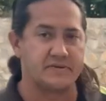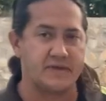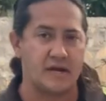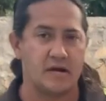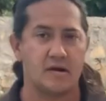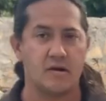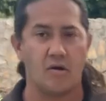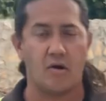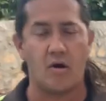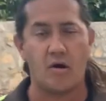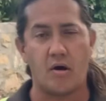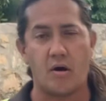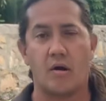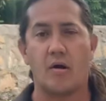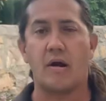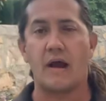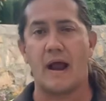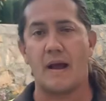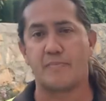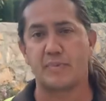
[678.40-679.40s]
there
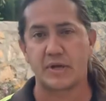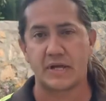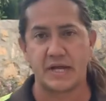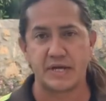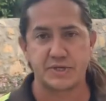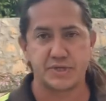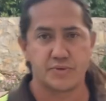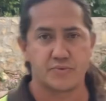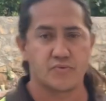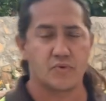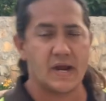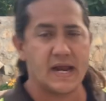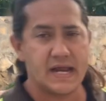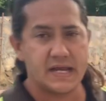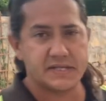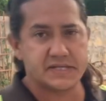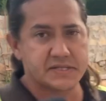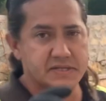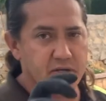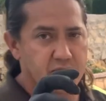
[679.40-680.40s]
are application
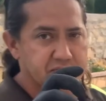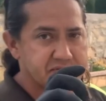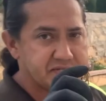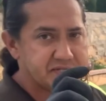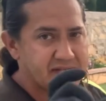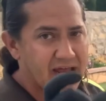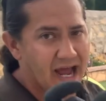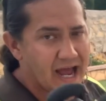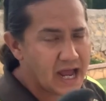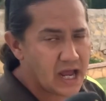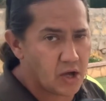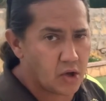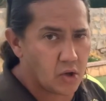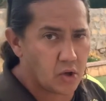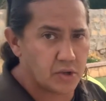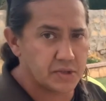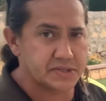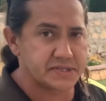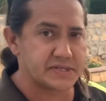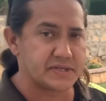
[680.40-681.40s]
rates, there's
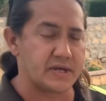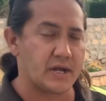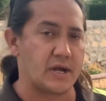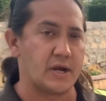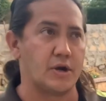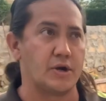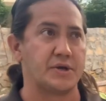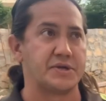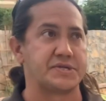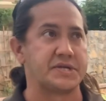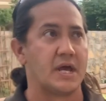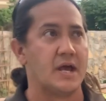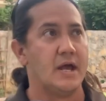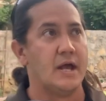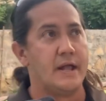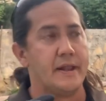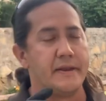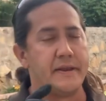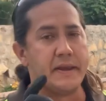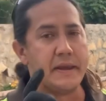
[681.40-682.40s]
dials, there's
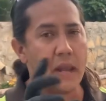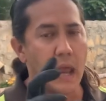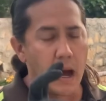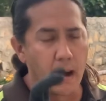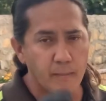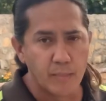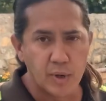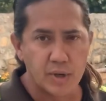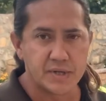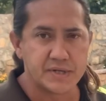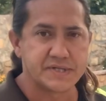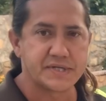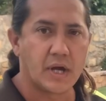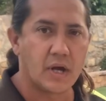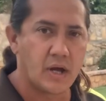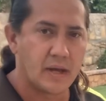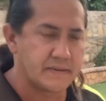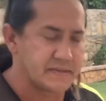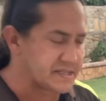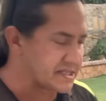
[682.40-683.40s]
numbers
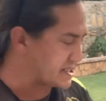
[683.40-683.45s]
on,